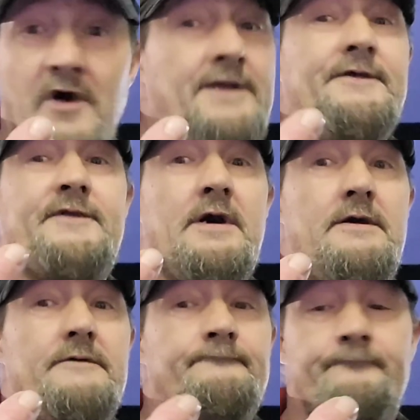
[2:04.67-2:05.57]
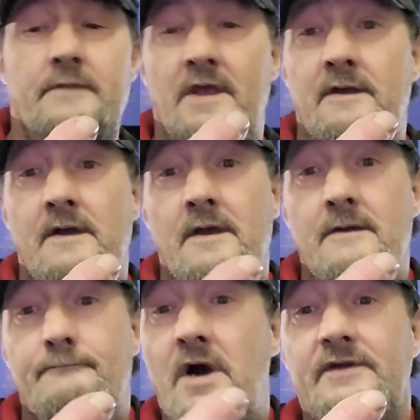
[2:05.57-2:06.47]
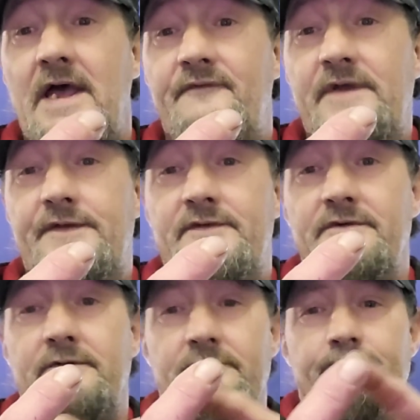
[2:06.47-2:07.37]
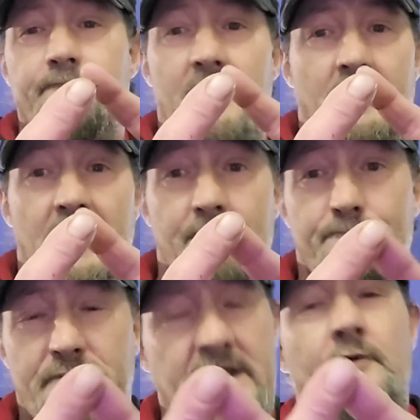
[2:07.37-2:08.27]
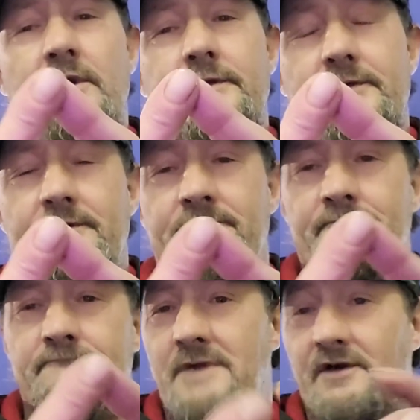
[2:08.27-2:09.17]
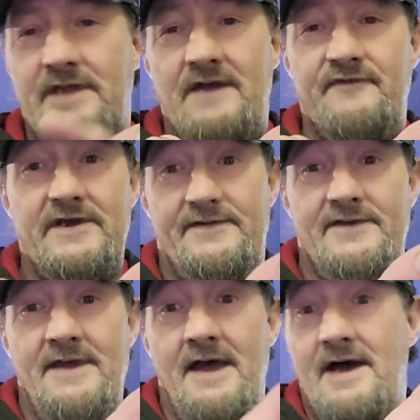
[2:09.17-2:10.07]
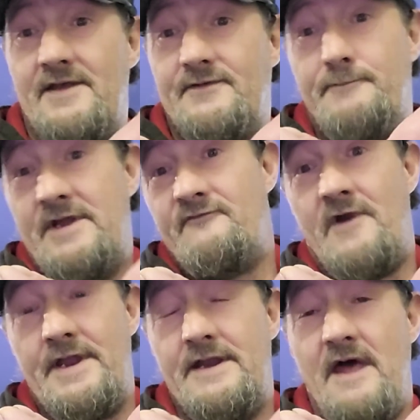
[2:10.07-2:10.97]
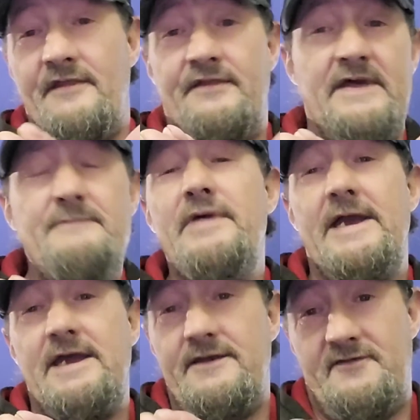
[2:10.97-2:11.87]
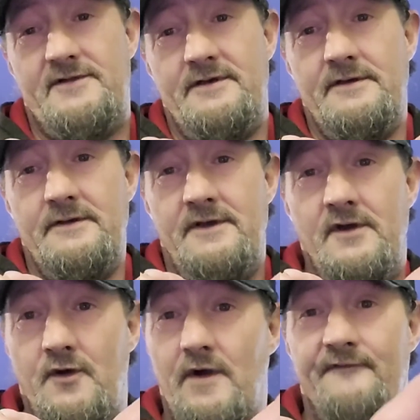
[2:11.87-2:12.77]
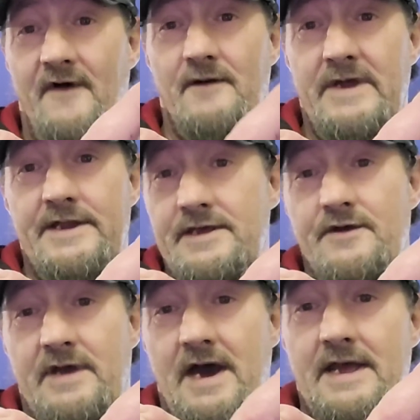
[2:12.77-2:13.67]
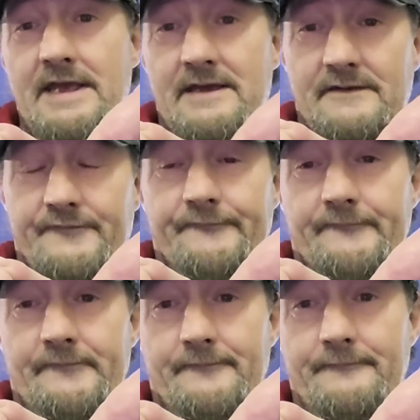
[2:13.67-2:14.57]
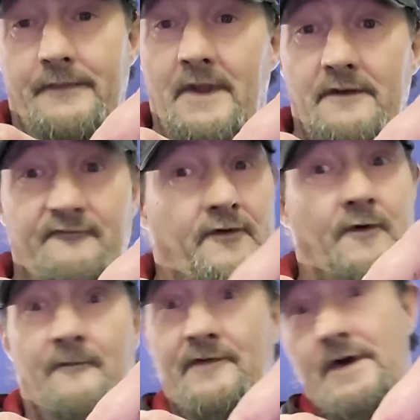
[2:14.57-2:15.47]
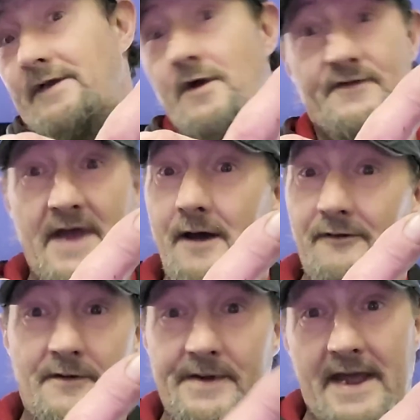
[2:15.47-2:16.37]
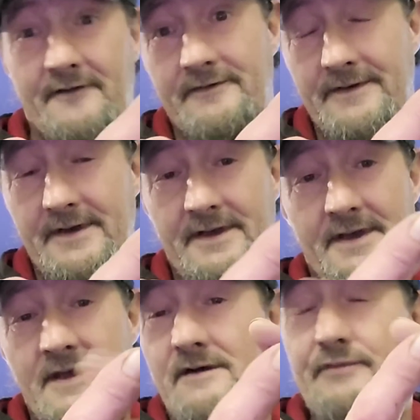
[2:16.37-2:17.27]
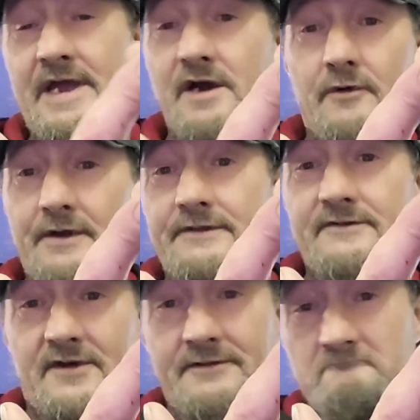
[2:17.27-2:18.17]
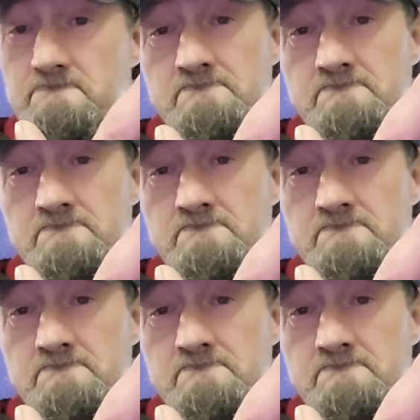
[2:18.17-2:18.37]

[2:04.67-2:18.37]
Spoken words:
right at the start, Mark Davis and Peter Waddington. Mark Davis has been running the biggest koi farm in the UK for God knows how long now, and Peter Waddington,